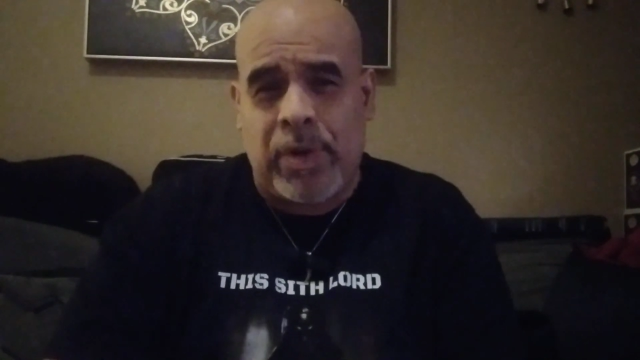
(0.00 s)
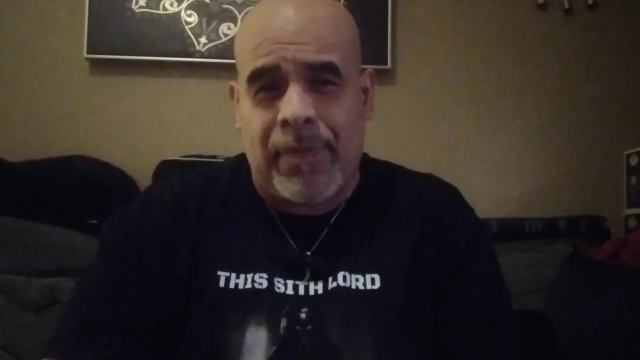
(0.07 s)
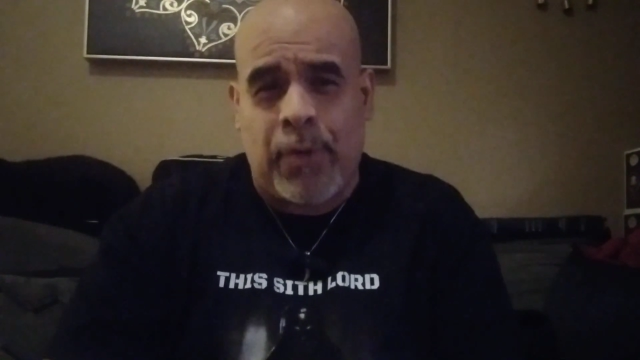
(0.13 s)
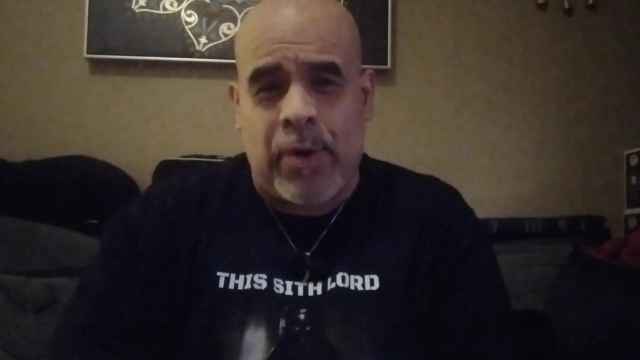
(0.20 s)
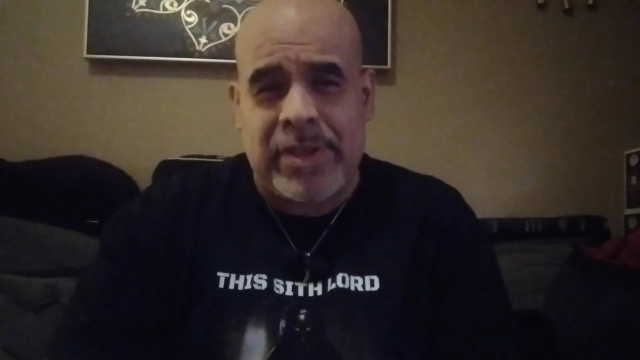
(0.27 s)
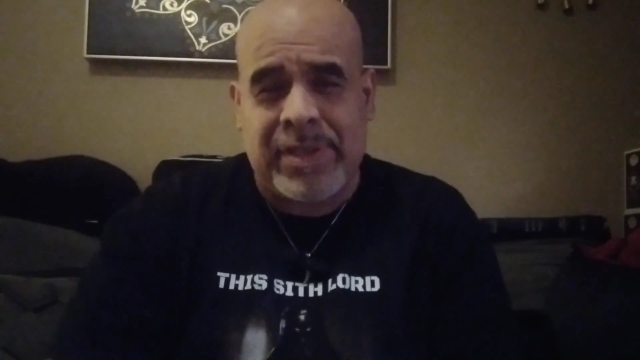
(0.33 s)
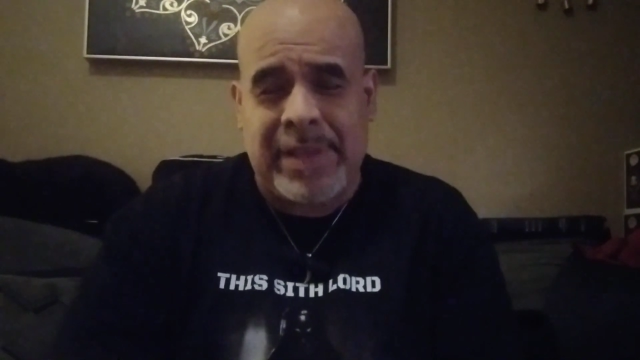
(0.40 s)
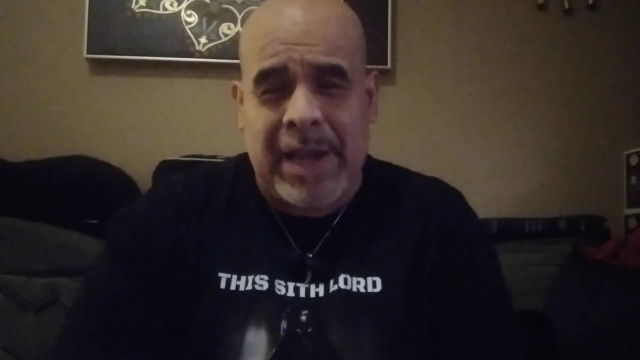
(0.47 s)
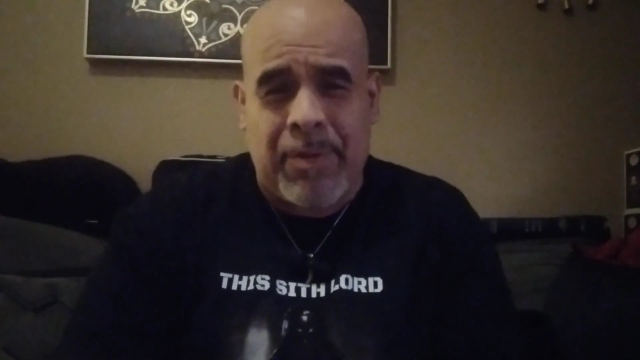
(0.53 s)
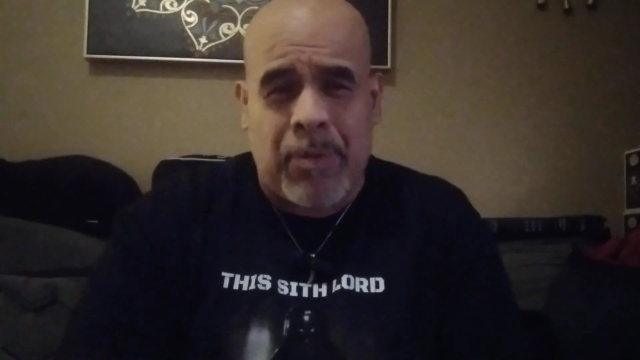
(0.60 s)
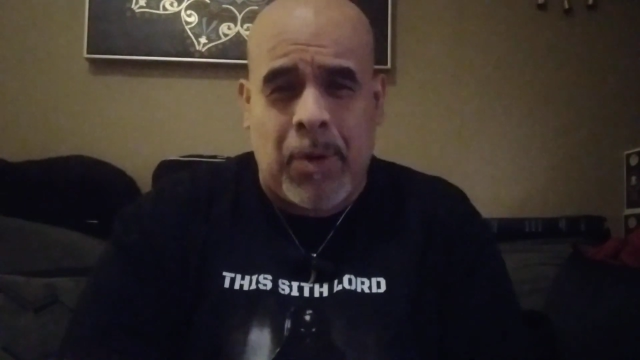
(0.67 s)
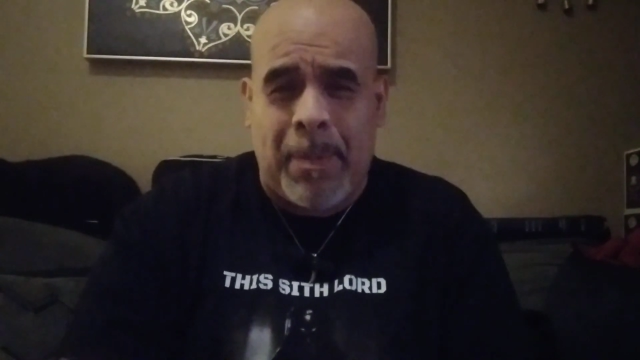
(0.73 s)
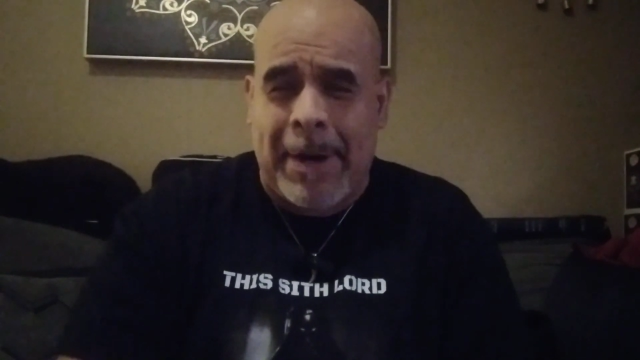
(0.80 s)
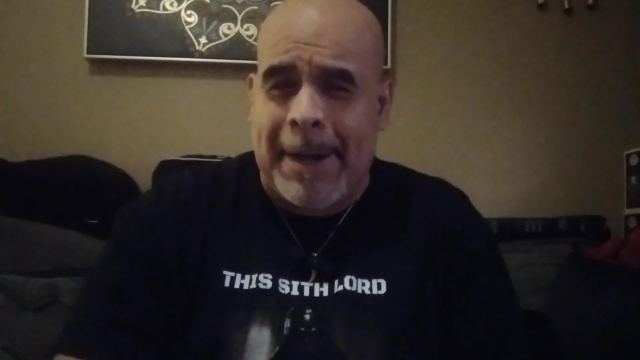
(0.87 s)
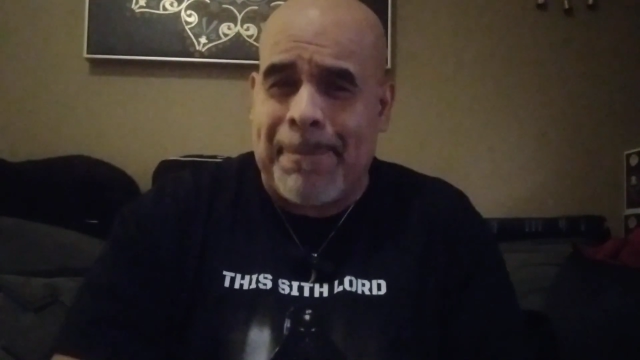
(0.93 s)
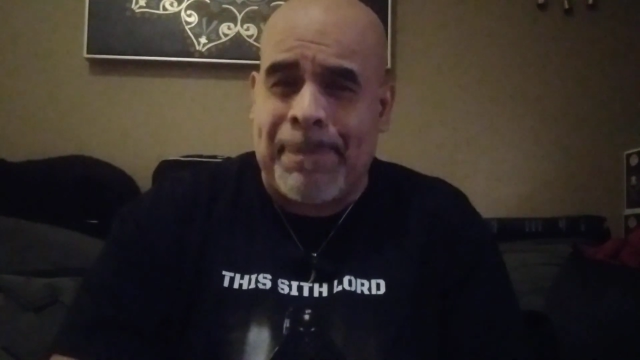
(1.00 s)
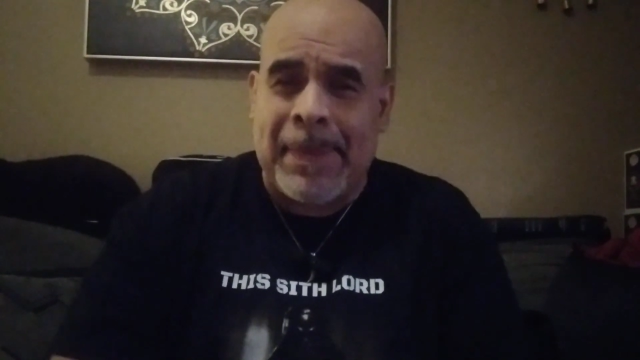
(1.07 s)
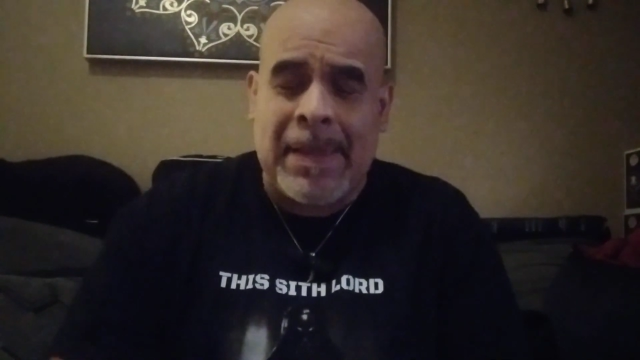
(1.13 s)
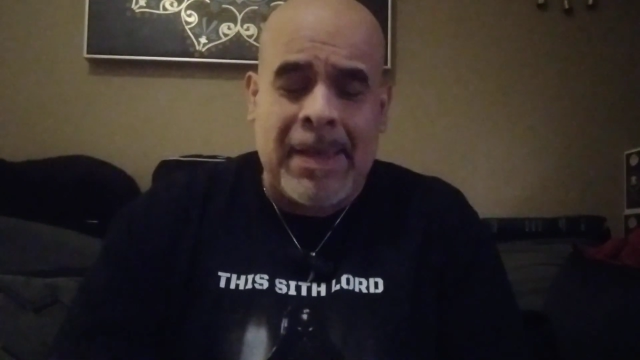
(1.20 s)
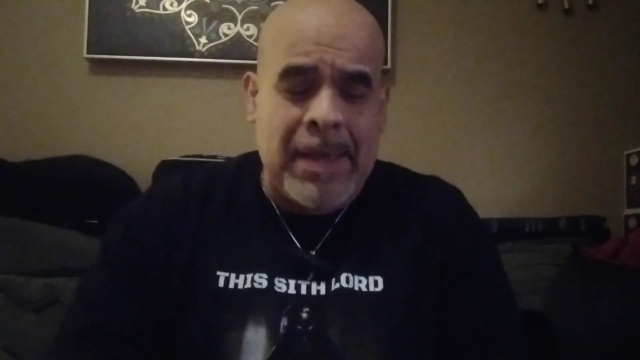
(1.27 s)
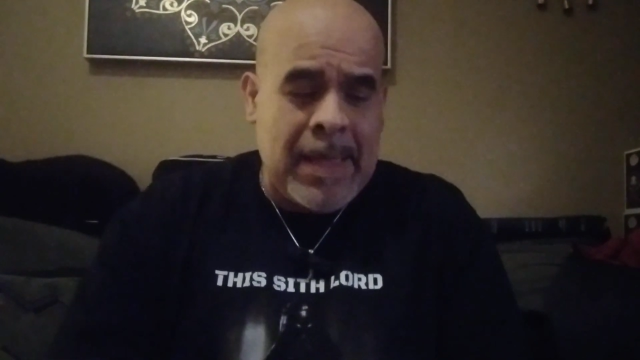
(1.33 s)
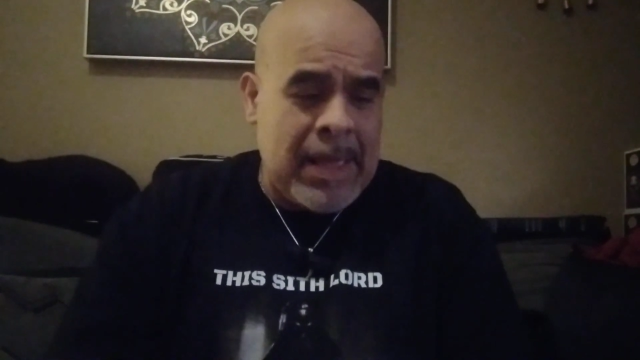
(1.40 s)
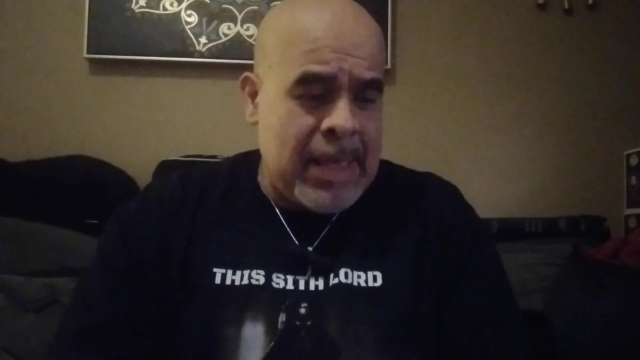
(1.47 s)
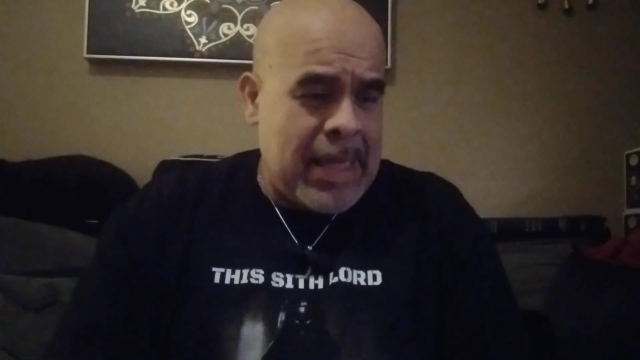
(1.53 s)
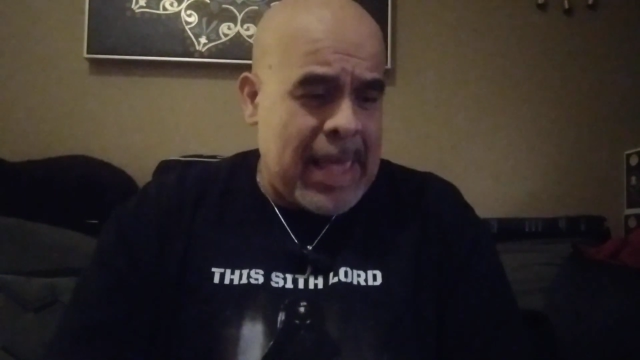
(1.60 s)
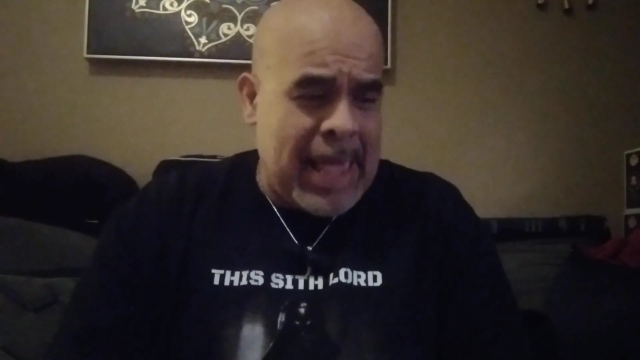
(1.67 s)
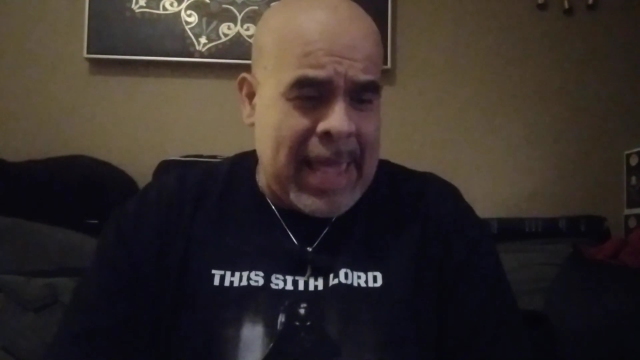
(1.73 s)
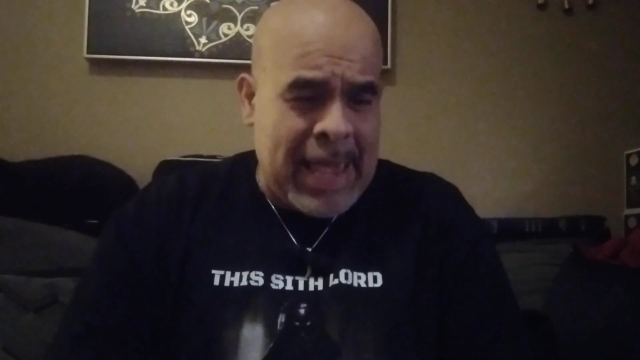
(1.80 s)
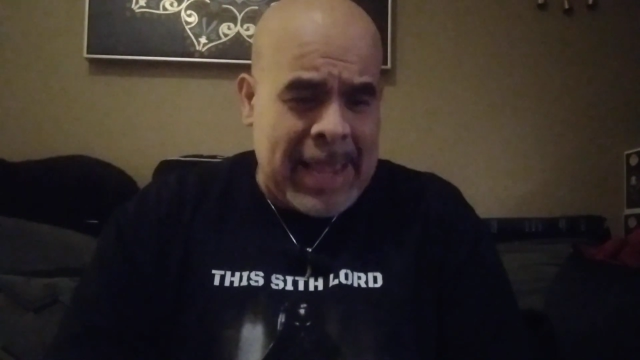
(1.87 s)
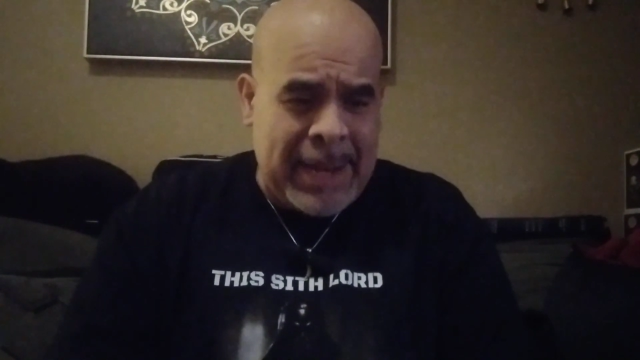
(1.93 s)
voice of that robot,
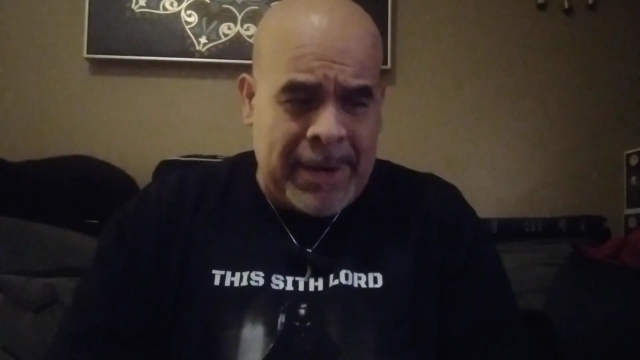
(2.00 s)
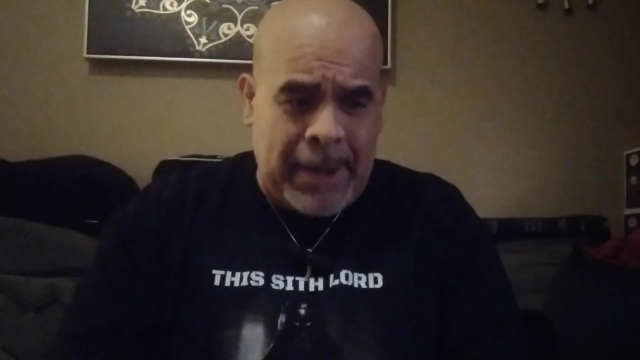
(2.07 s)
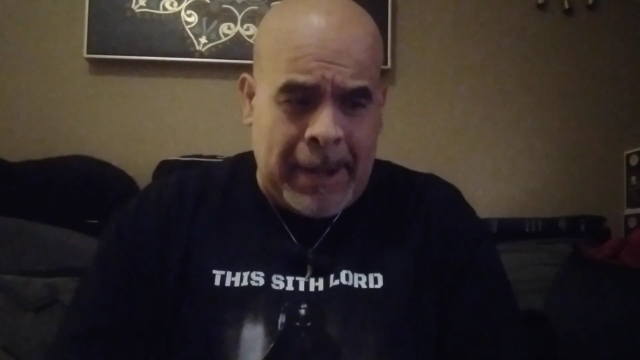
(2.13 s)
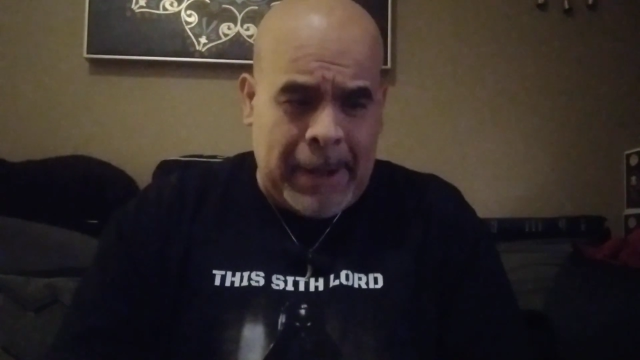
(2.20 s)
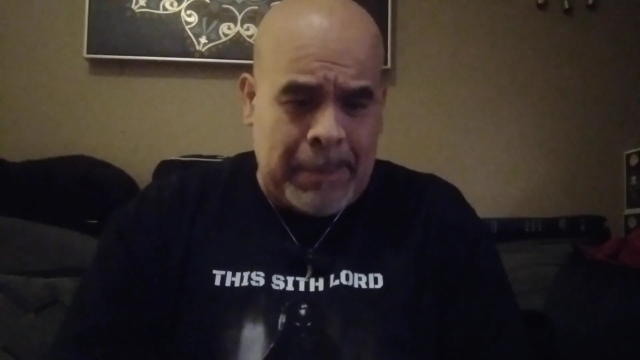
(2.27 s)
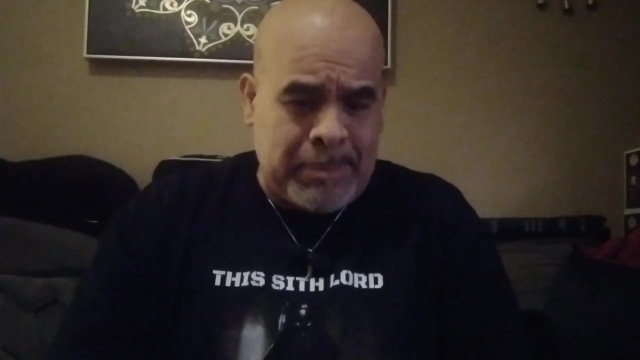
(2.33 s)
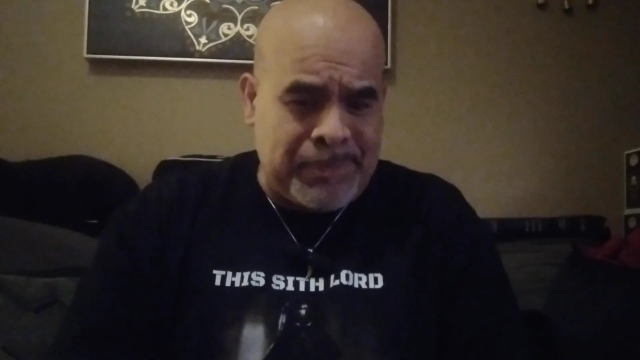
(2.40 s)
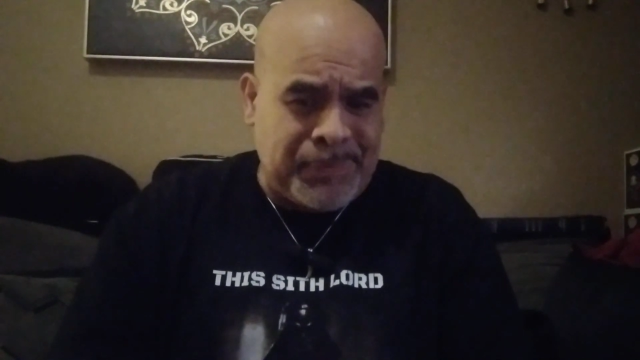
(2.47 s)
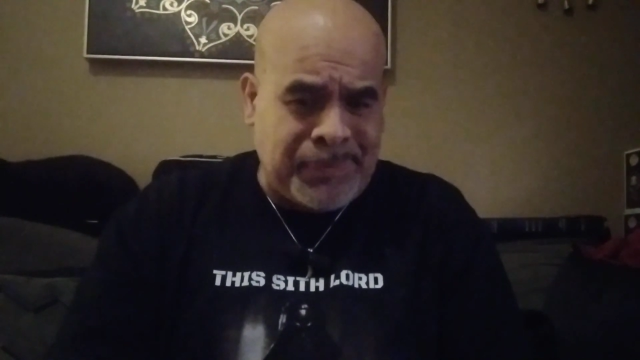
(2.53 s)
and um,